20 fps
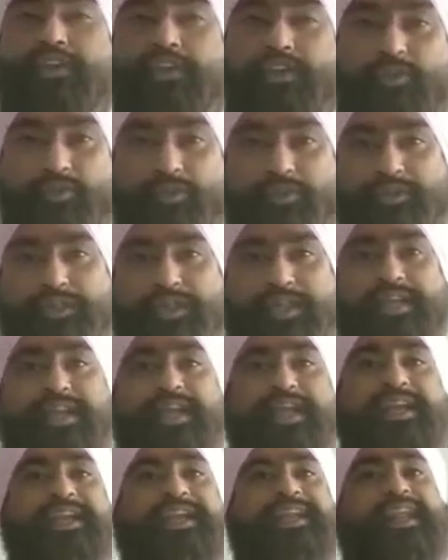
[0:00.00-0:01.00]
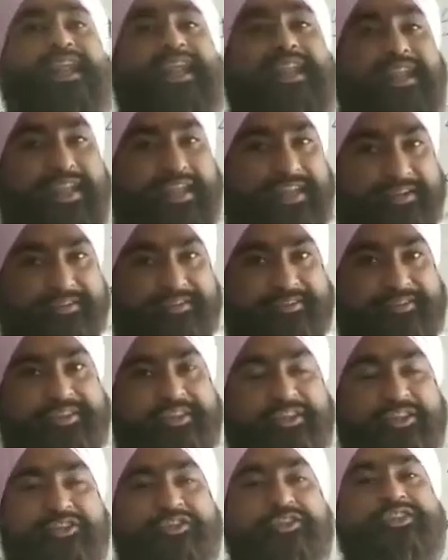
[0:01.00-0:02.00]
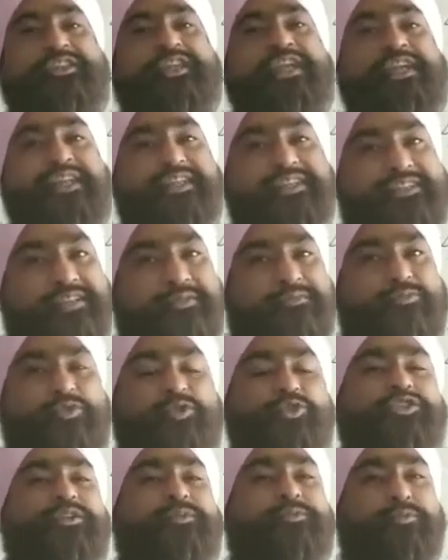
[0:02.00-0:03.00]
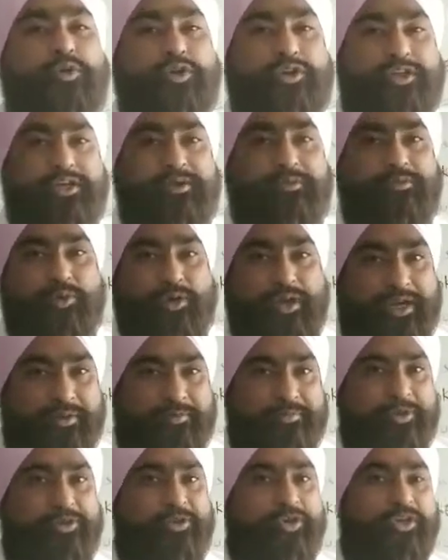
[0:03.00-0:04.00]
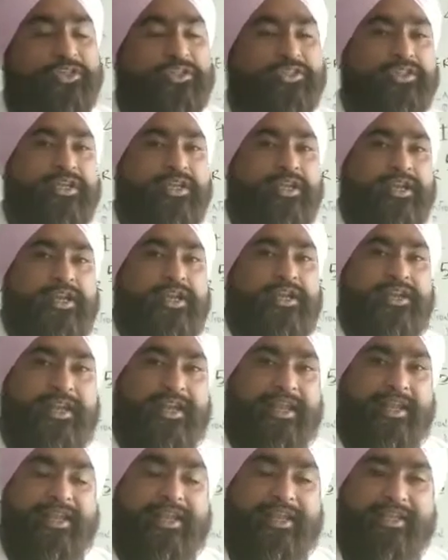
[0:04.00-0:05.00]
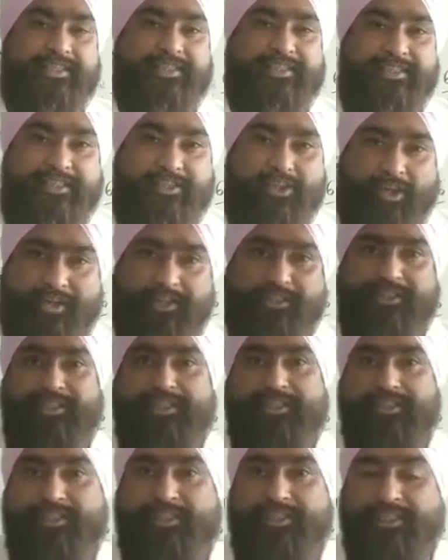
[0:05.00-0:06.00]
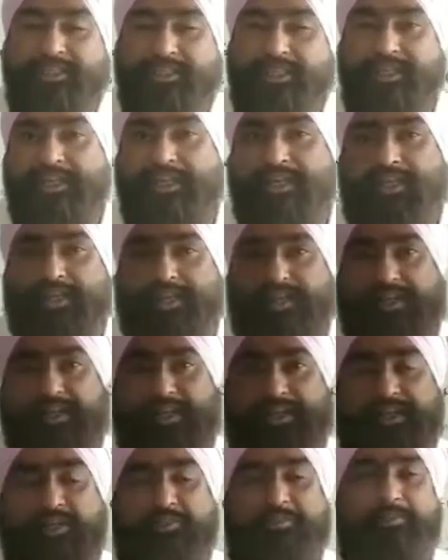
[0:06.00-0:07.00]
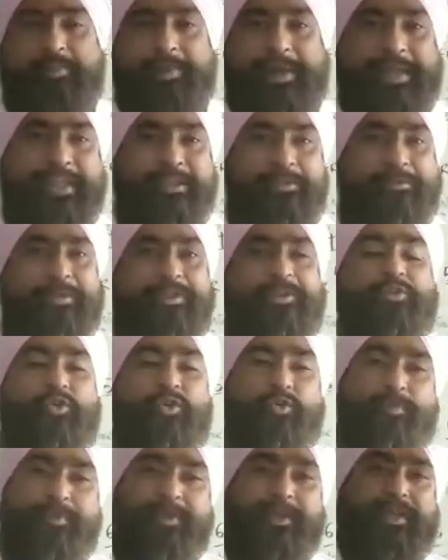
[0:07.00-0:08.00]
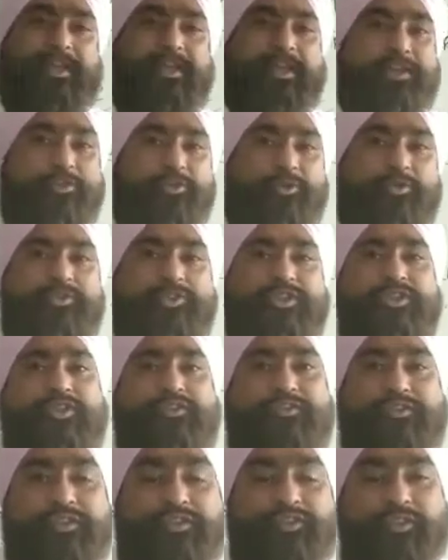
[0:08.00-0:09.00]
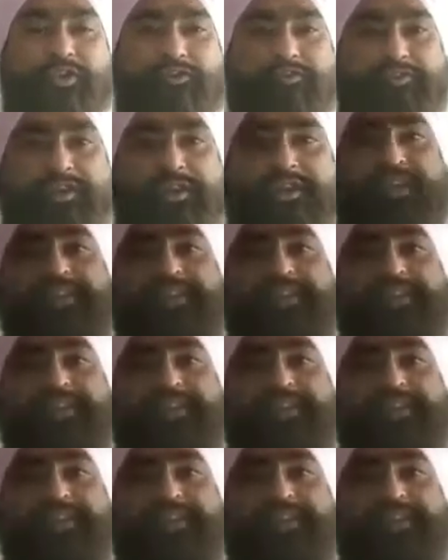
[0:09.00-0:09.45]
you the right training. So that is the most important point, because training is not just compiled with opening and closing of the software,